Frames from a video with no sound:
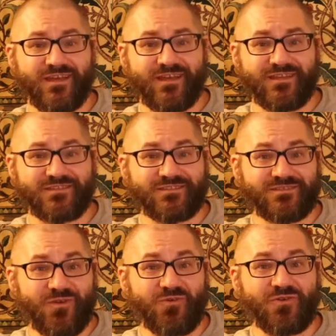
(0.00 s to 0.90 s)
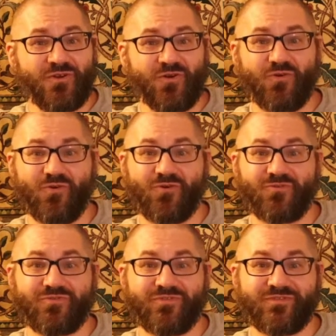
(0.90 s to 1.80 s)
It's so
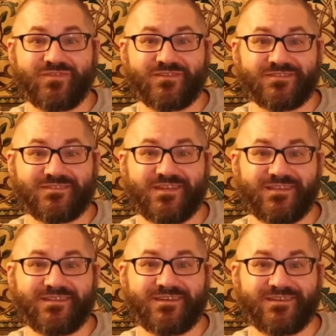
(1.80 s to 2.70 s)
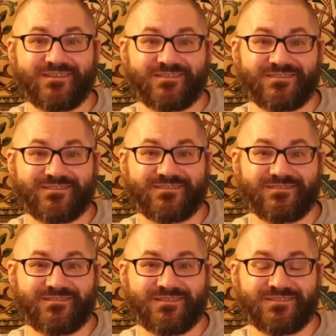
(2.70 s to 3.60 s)
cool to see the, this,
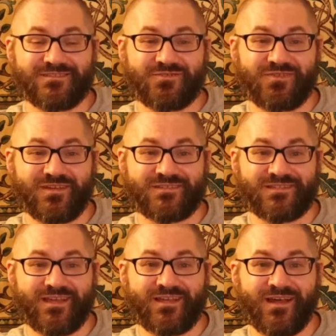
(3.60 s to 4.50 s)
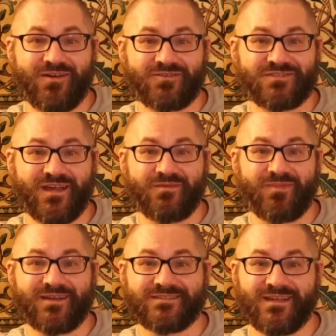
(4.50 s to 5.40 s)
these two things laid out side
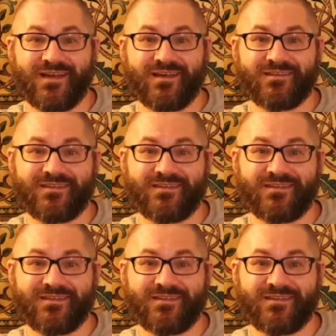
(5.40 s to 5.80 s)
by side,